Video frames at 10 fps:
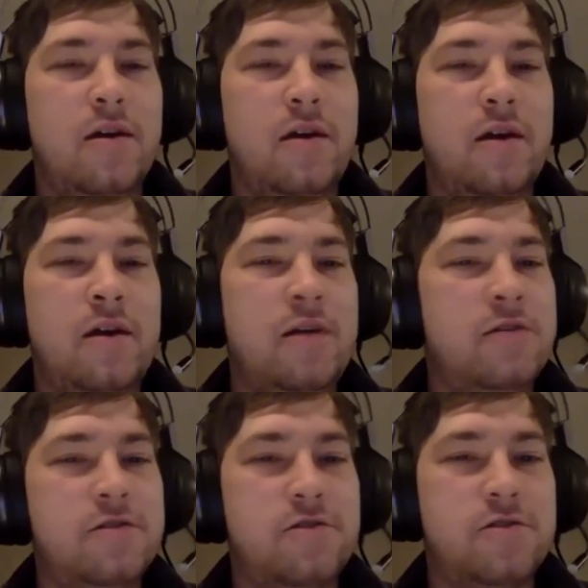In
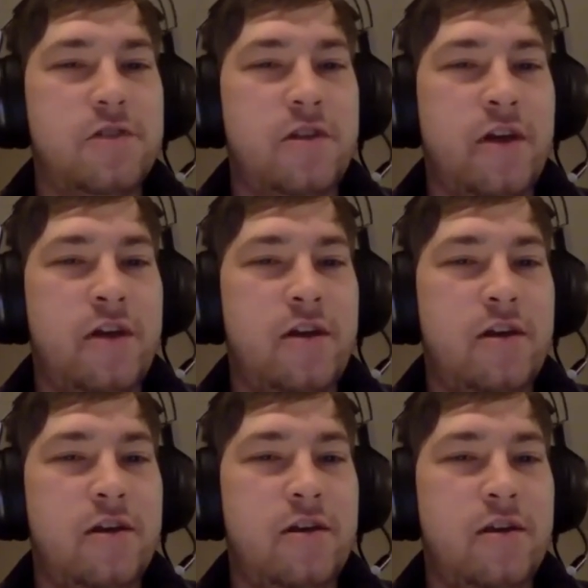Elder Scrolls Online,
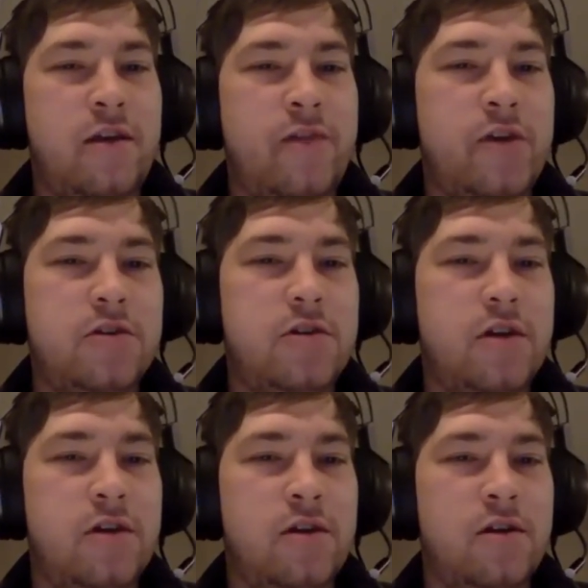they've actually
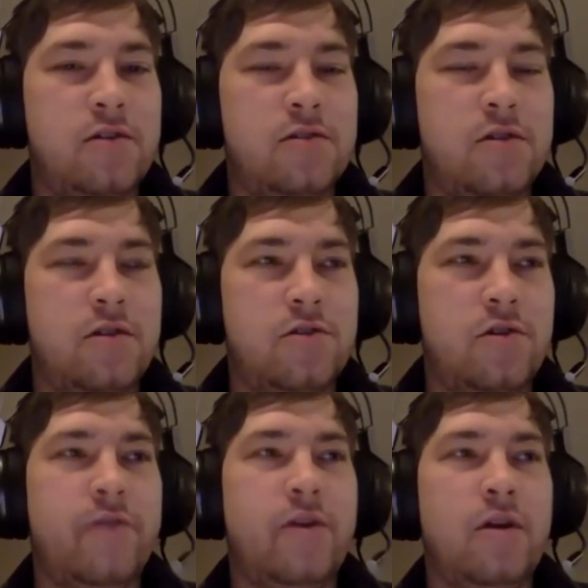taken
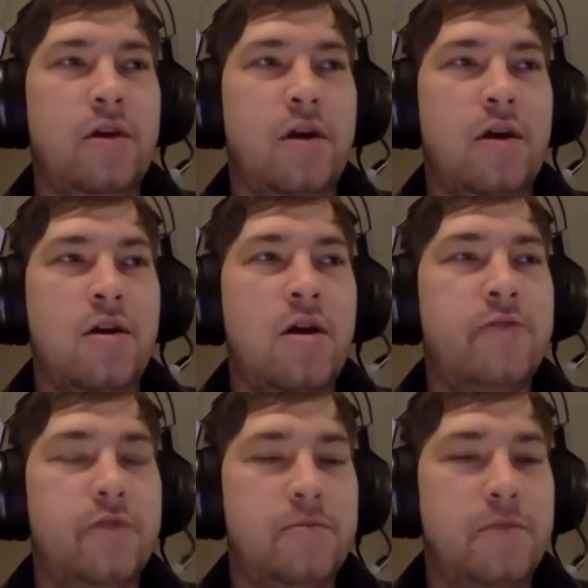sort of a
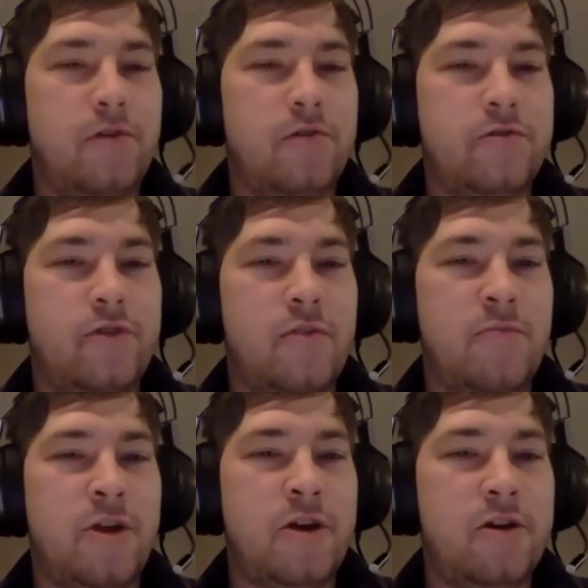novel approach for a
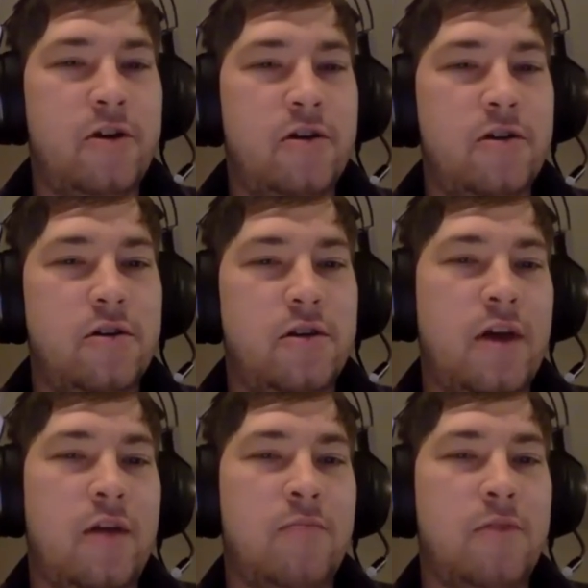modern
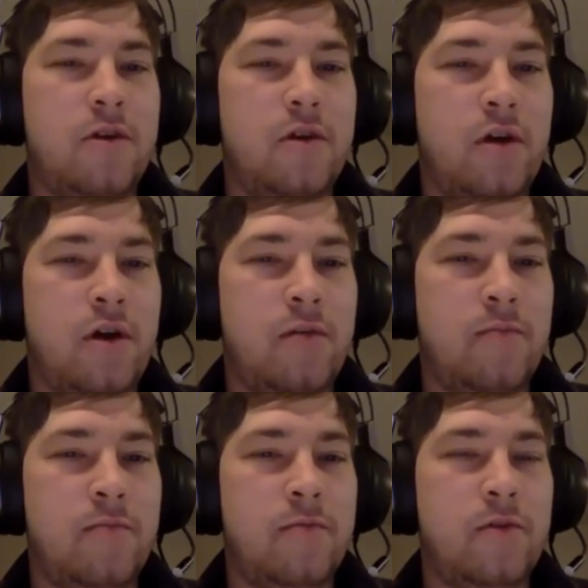game,
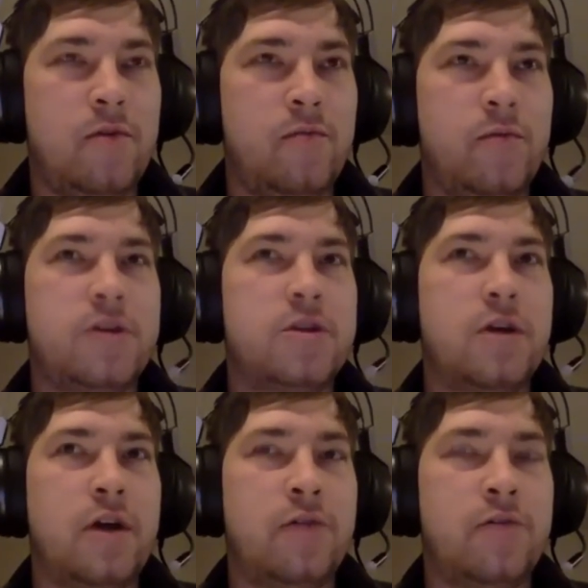um, which
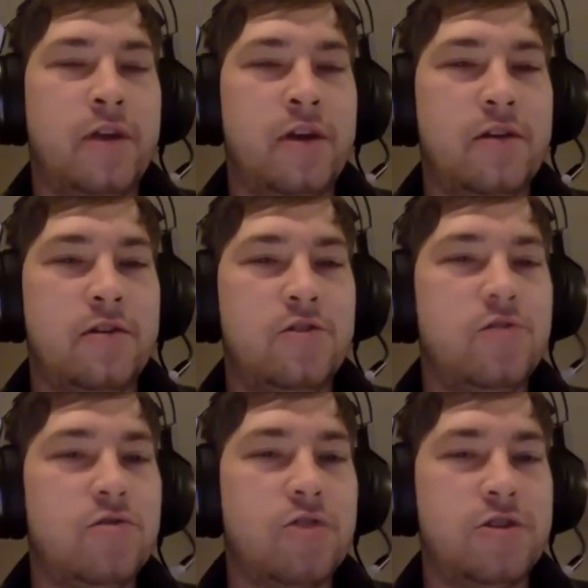I don't want to get too
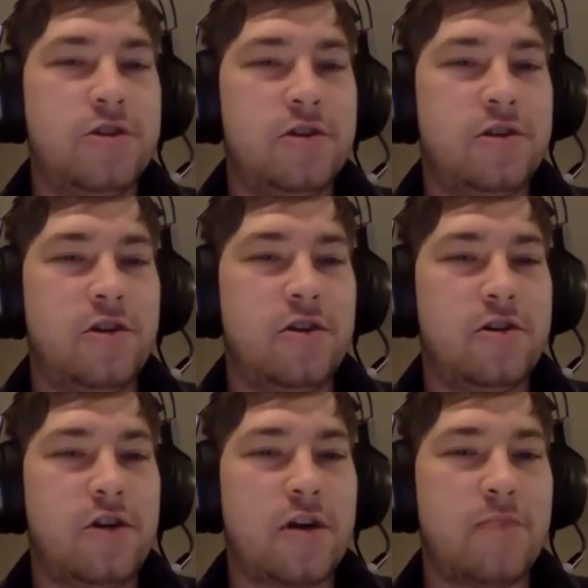crunchy into the
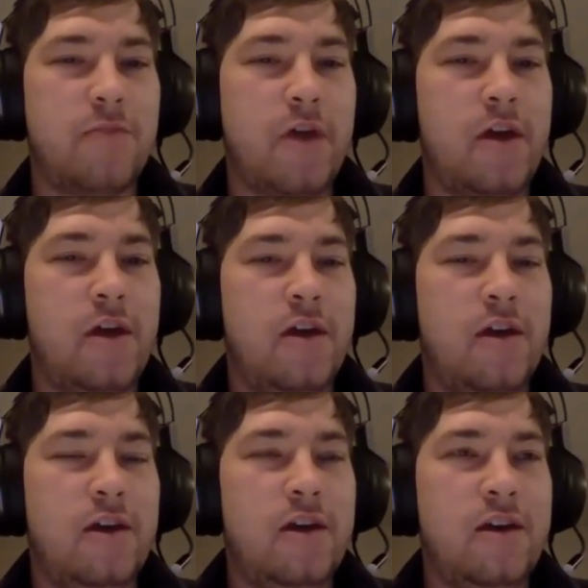nerd talk, but
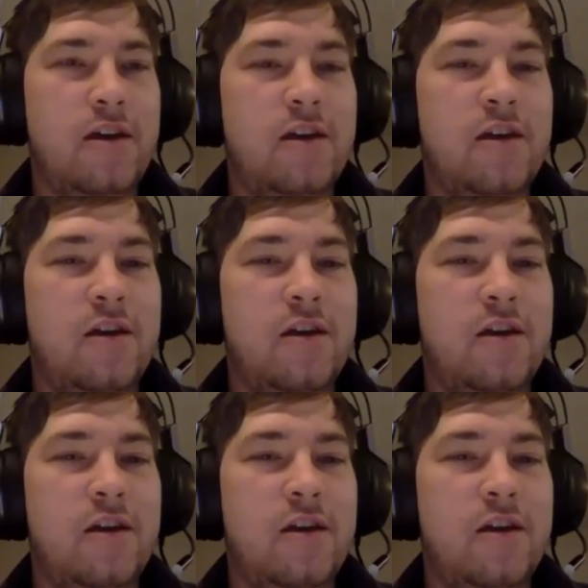in,